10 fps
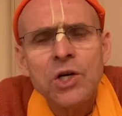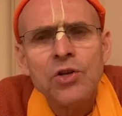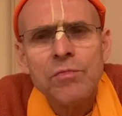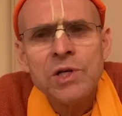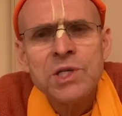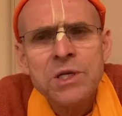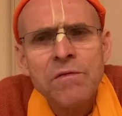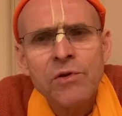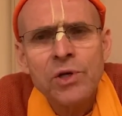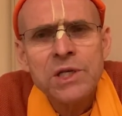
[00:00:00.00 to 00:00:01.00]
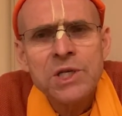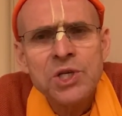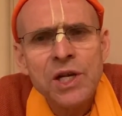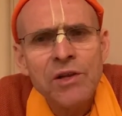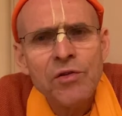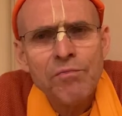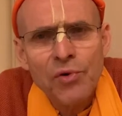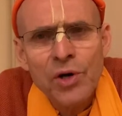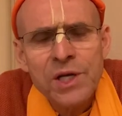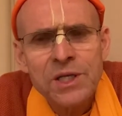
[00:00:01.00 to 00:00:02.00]
The mercy of Lord Nityānanda
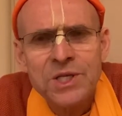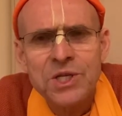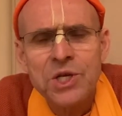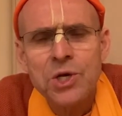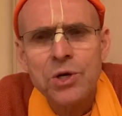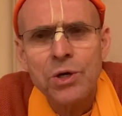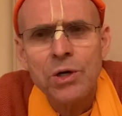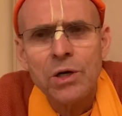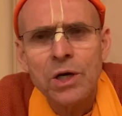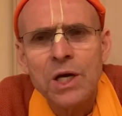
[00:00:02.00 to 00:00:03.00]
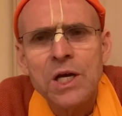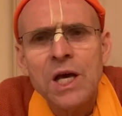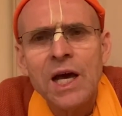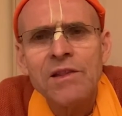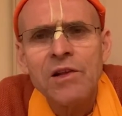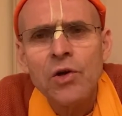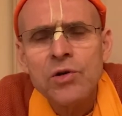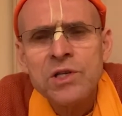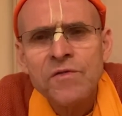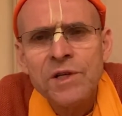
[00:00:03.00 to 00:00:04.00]
brought us here at the
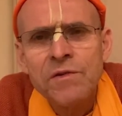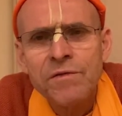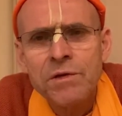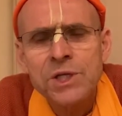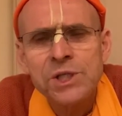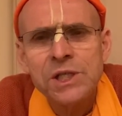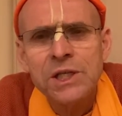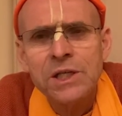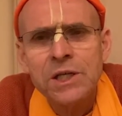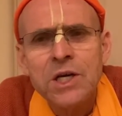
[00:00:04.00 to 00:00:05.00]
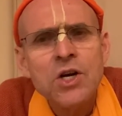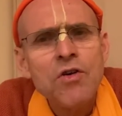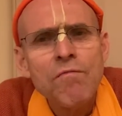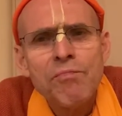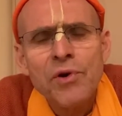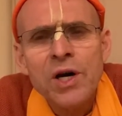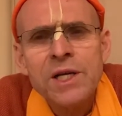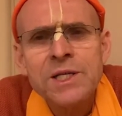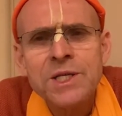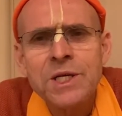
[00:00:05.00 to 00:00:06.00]
lotus feet of Krishna, brought
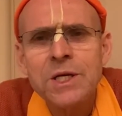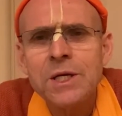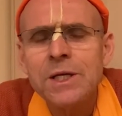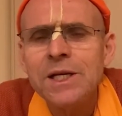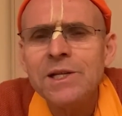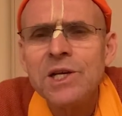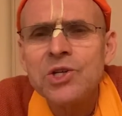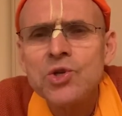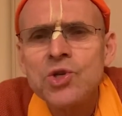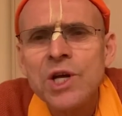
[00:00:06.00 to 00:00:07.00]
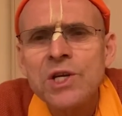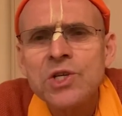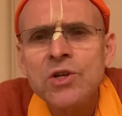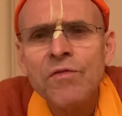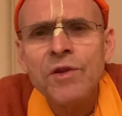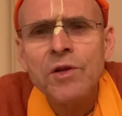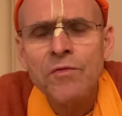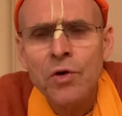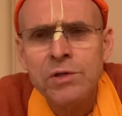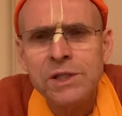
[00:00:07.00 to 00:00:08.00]
us here in the association of the
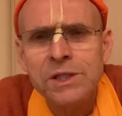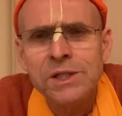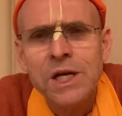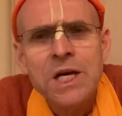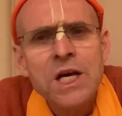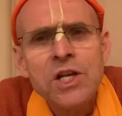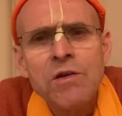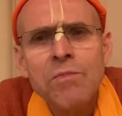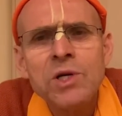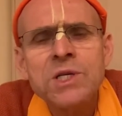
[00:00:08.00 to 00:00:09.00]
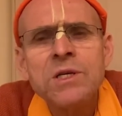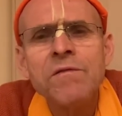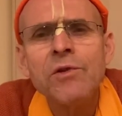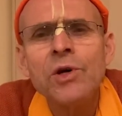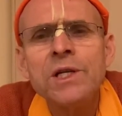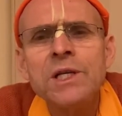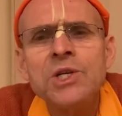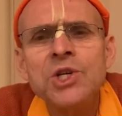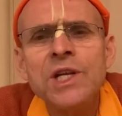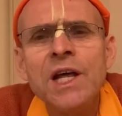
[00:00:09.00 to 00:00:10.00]
devotees. The mercy of Lord
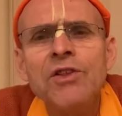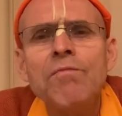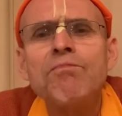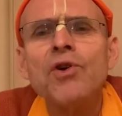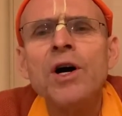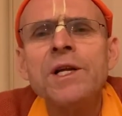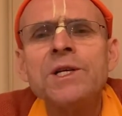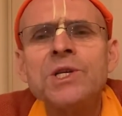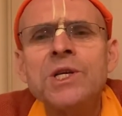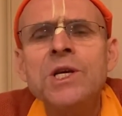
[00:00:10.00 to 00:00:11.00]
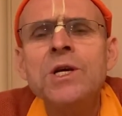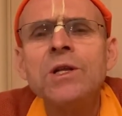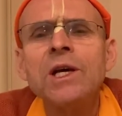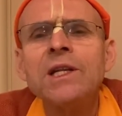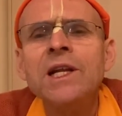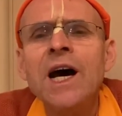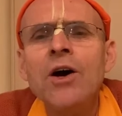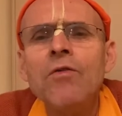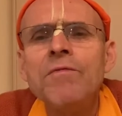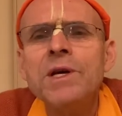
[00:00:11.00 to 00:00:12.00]
Nityānanda brought us here that
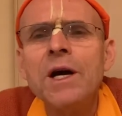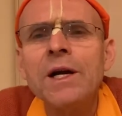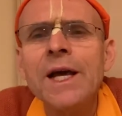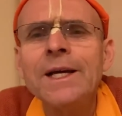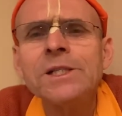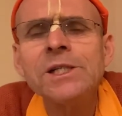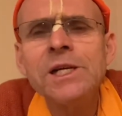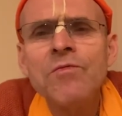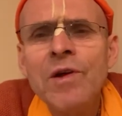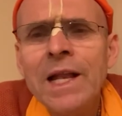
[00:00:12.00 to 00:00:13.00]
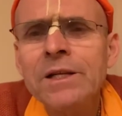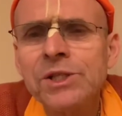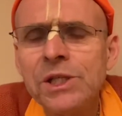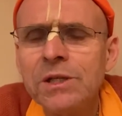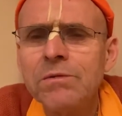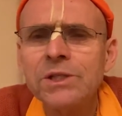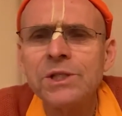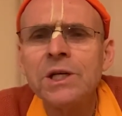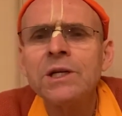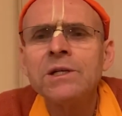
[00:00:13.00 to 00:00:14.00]
now we are actually relishing
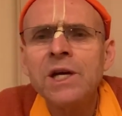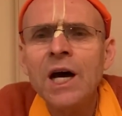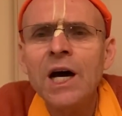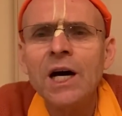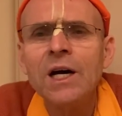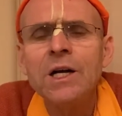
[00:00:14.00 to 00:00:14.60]
Krishna Katha.